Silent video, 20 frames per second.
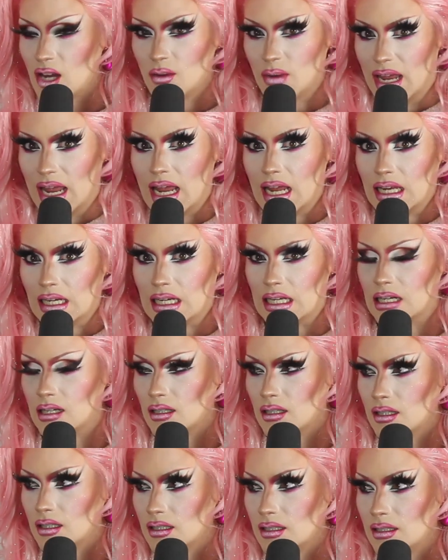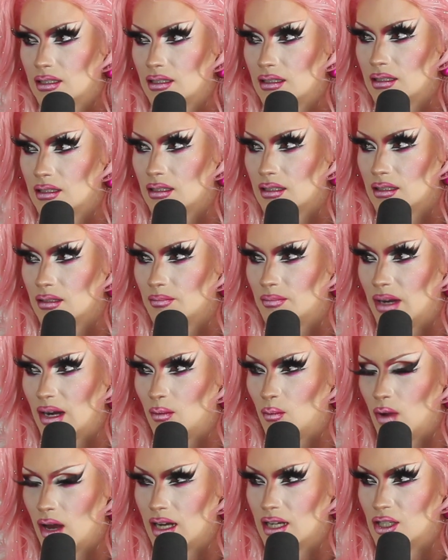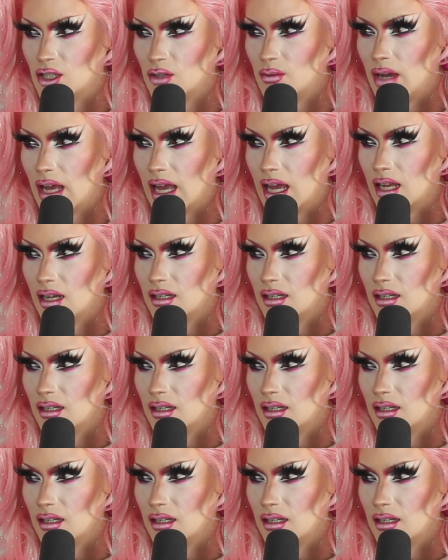No, I hate needles, but I want to do it.